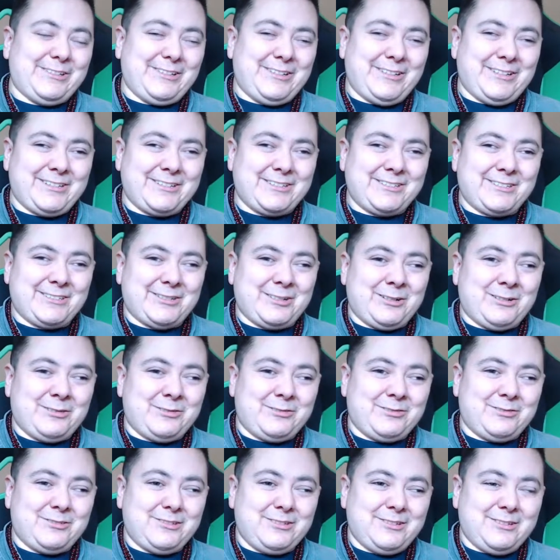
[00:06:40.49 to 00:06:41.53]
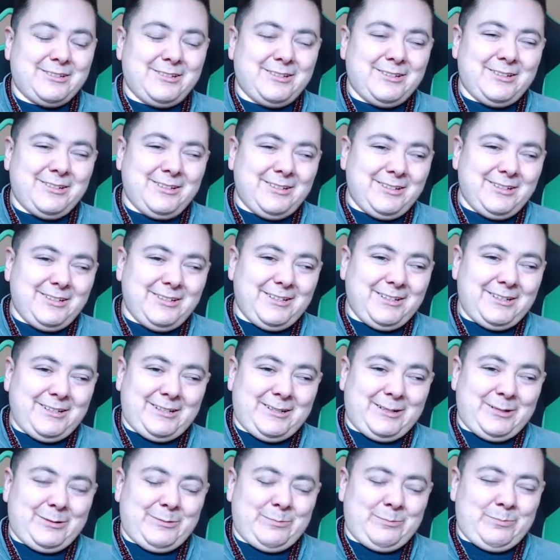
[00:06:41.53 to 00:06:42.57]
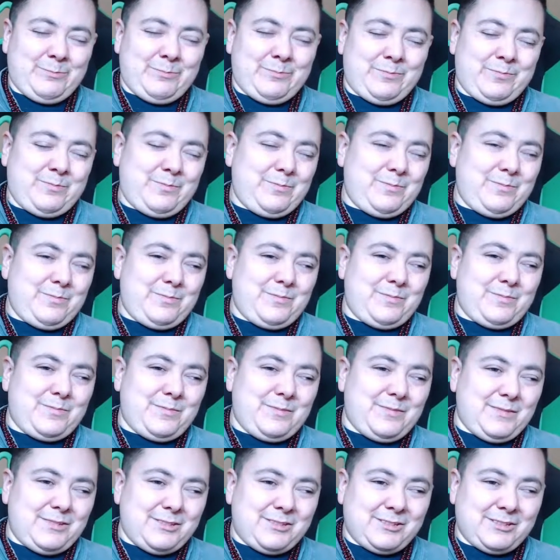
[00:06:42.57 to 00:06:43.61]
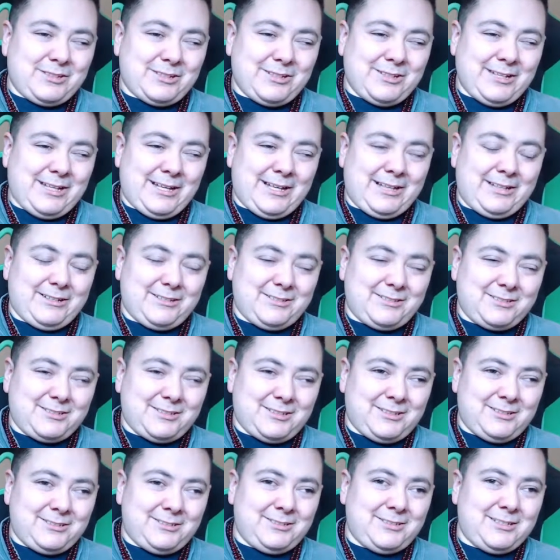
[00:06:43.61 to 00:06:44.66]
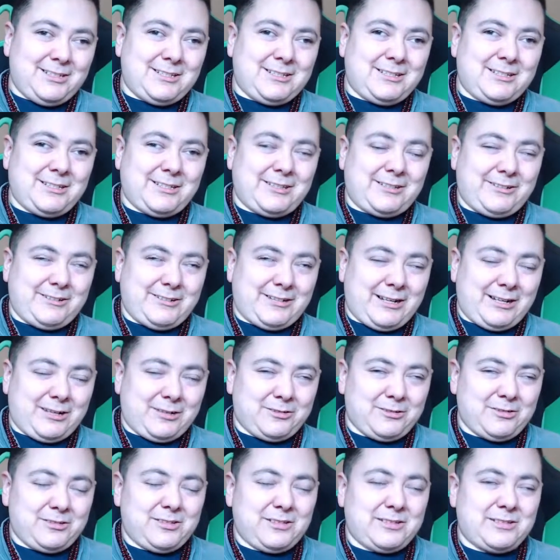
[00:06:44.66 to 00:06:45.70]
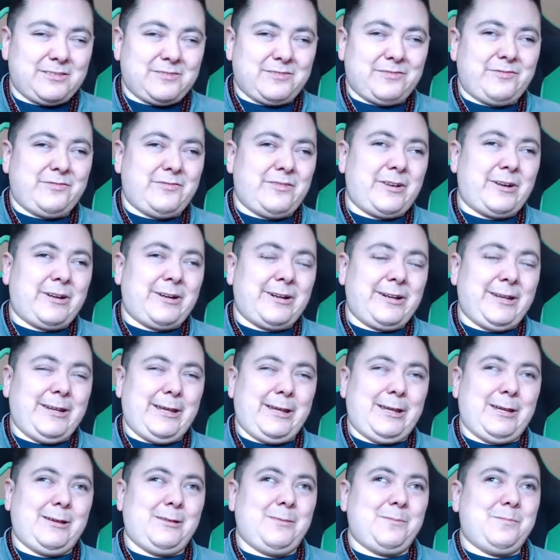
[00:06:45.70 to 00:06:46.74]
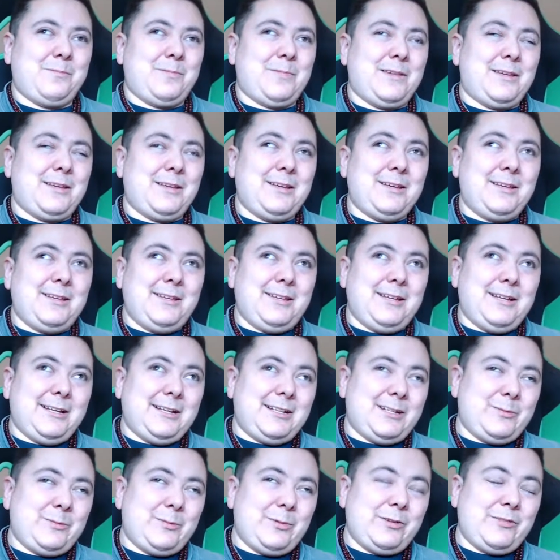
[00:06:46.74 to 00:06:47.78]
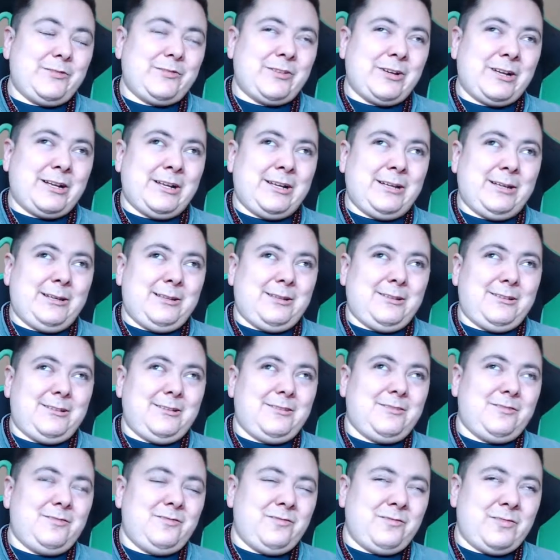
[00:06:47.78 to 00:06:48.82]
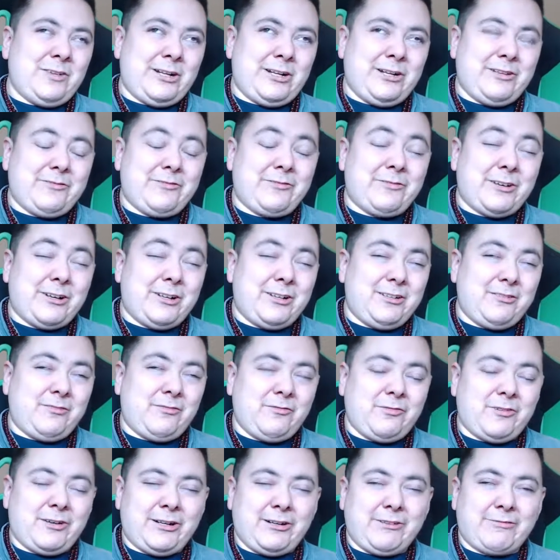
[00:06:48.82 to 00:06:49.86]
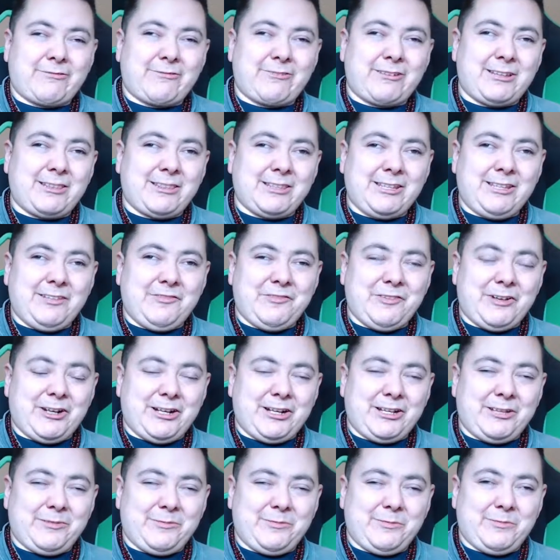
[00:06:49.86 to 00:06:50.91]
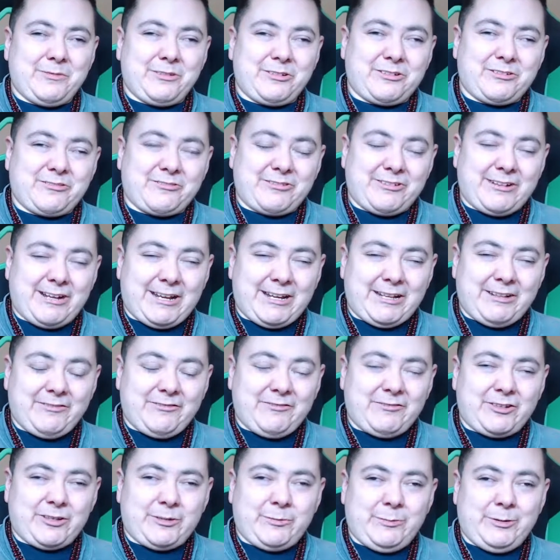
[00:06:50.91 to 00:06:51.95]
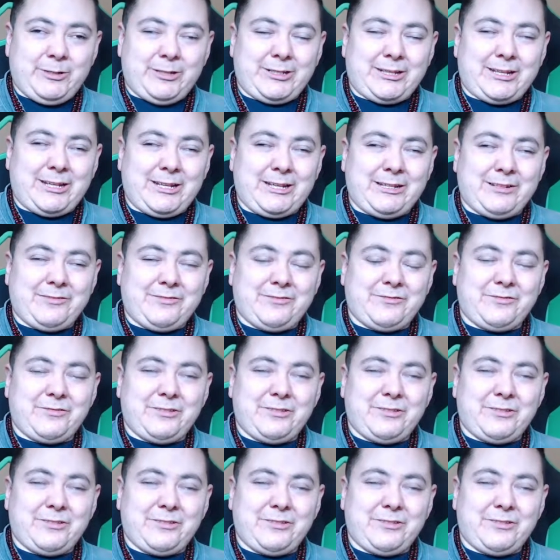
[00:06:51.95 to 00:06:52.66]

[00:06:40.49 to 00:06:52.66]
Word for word: And so um so yeah, sun in the third house is very it can be very very fun, very friendly, very creative, communicative,